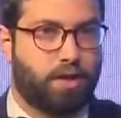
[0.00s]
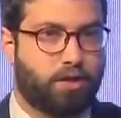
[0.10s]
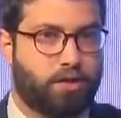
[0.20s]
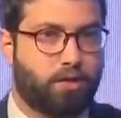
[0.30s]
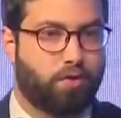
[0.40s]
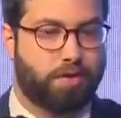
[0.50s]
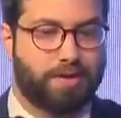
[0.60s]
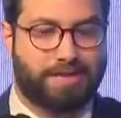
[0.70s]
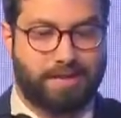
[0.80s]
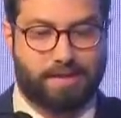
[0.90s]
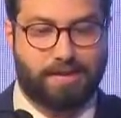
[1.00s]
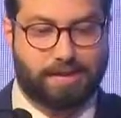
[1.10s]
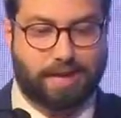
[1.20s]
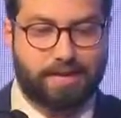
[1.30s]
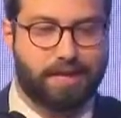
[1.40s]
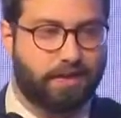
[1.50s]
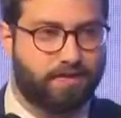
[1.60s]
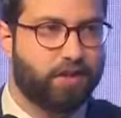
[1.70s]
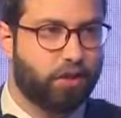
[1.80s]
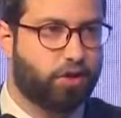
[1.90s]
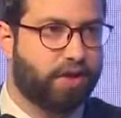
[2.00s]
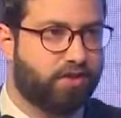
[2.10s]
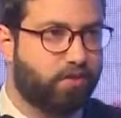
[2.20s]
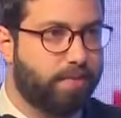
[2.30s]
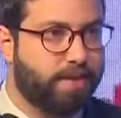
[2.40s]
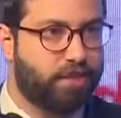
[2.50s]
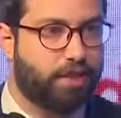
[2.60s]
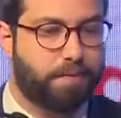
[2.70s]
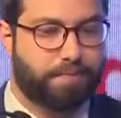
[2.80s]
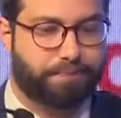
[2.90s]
So this idea of digital transformation,